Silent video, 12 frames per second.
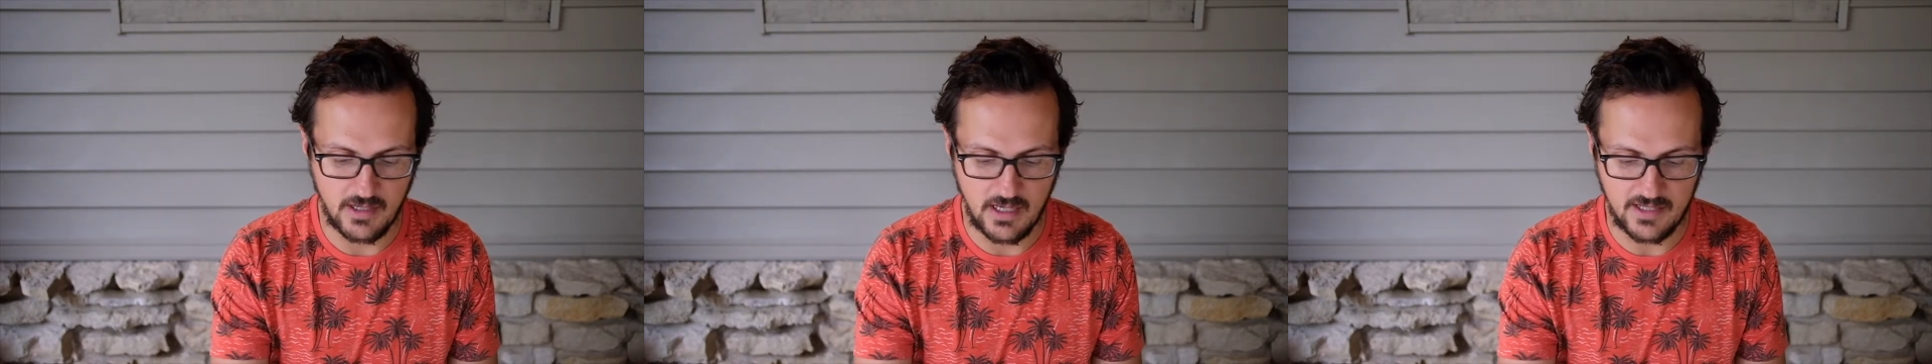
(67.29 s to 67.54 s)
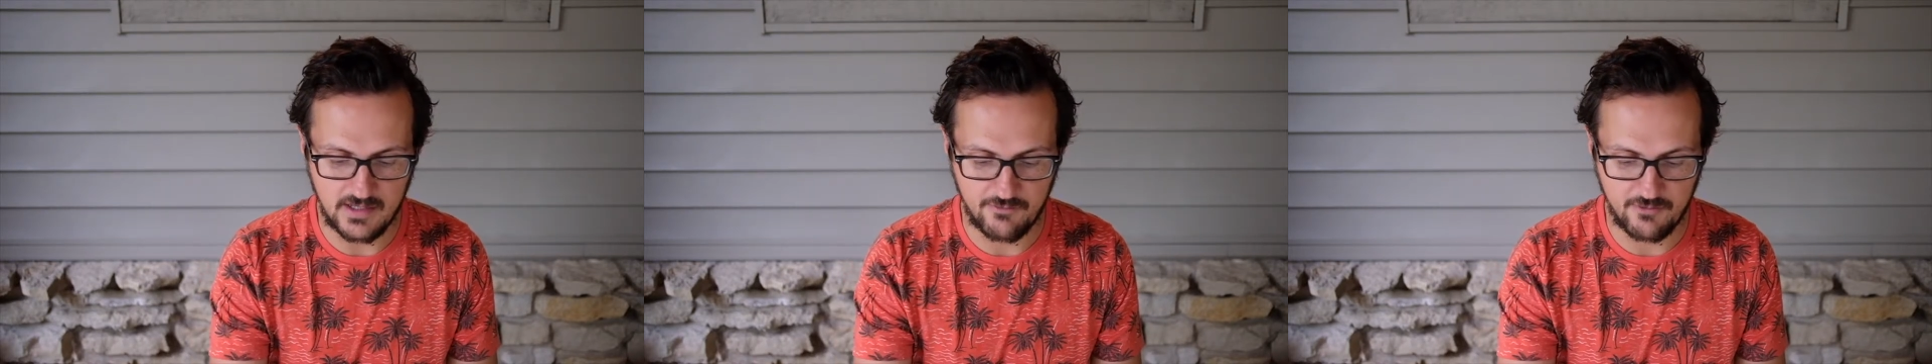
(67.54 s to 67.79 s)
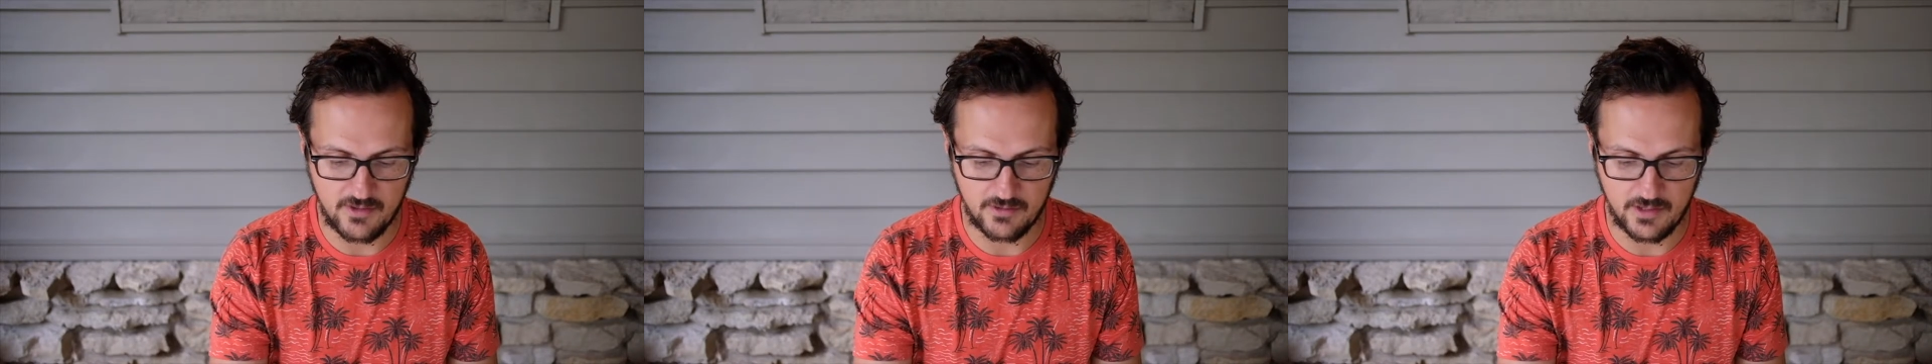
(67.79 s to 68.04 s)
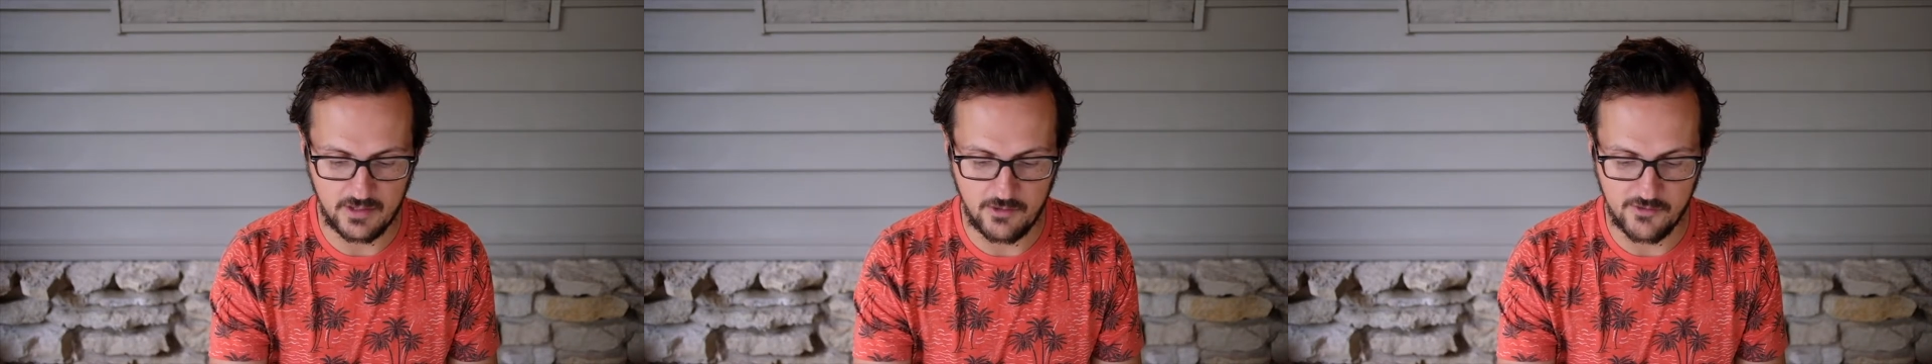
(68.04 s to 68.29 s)
I
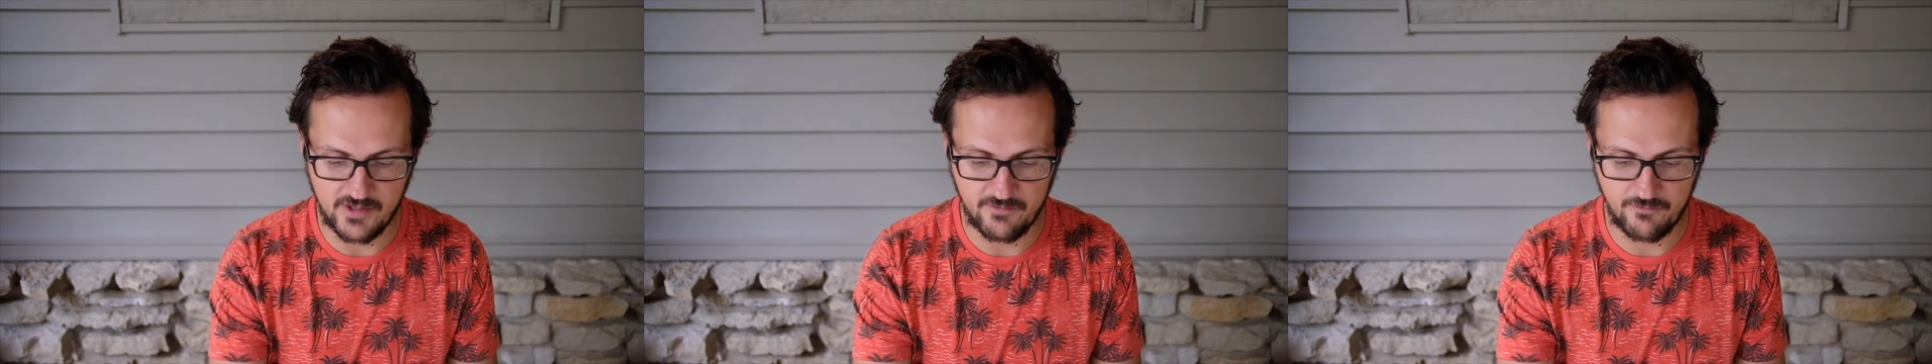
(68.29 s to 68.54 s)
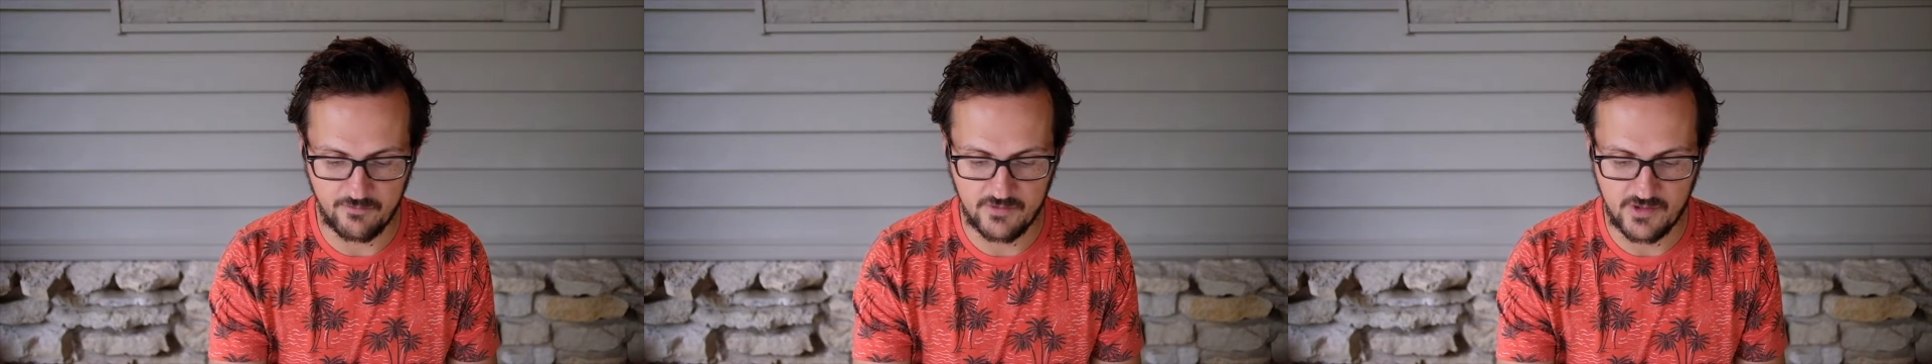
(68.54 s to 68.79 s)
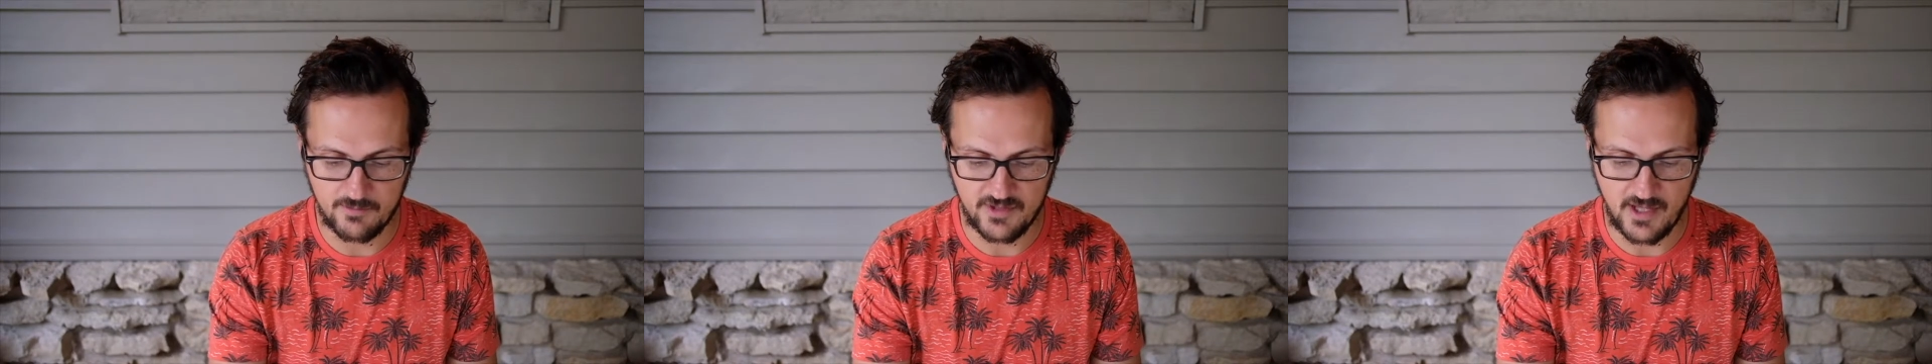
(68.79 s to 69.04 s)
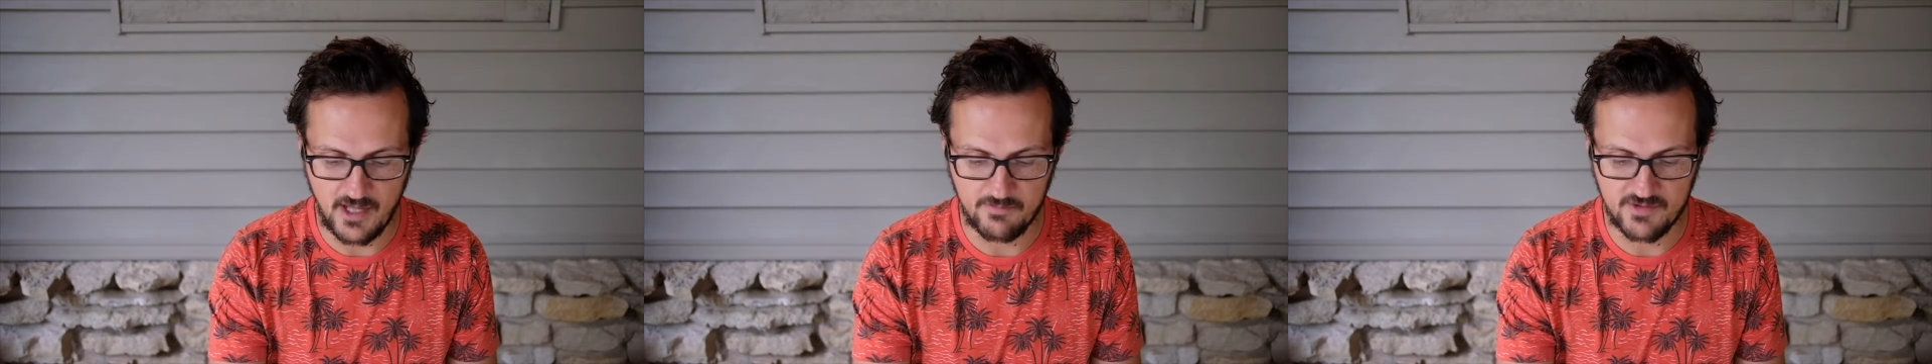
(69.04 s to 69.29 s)
definitely use it
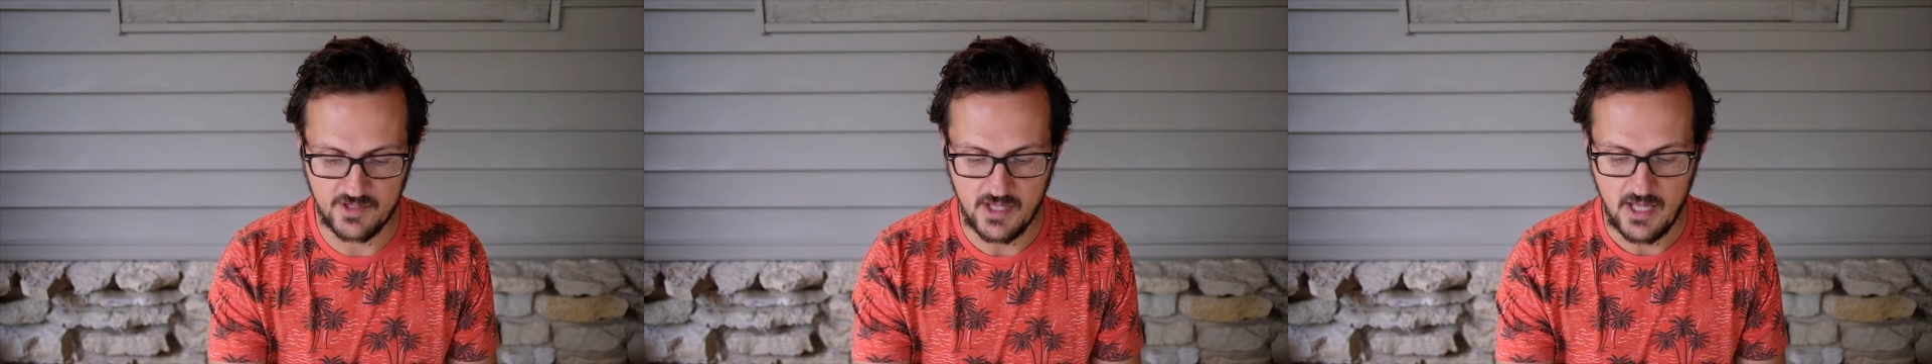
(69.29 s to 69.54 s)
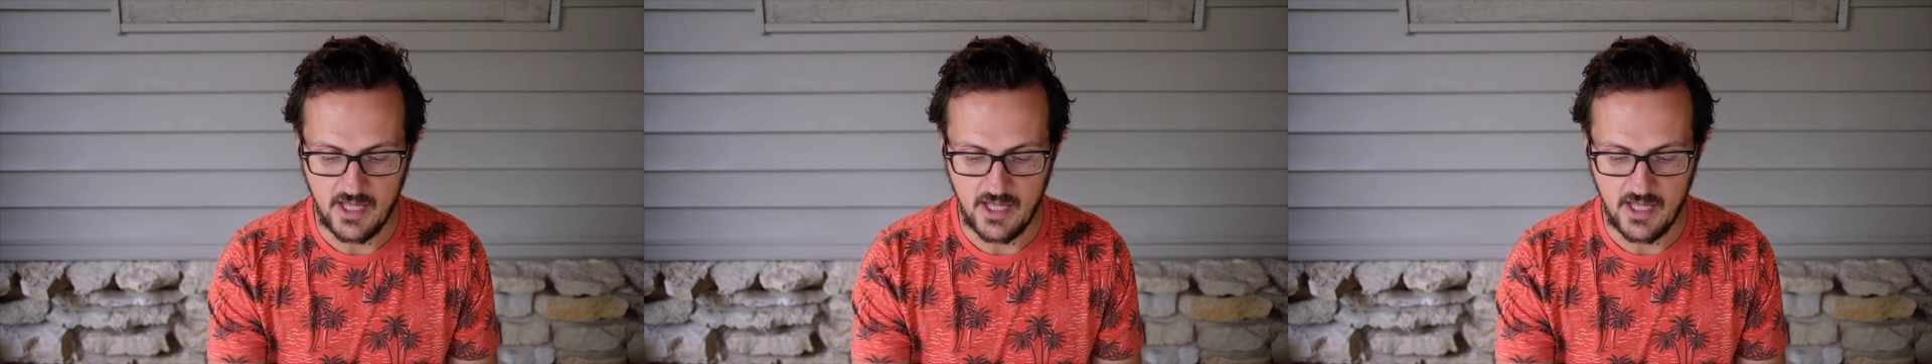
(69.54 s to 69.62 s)
sometimes.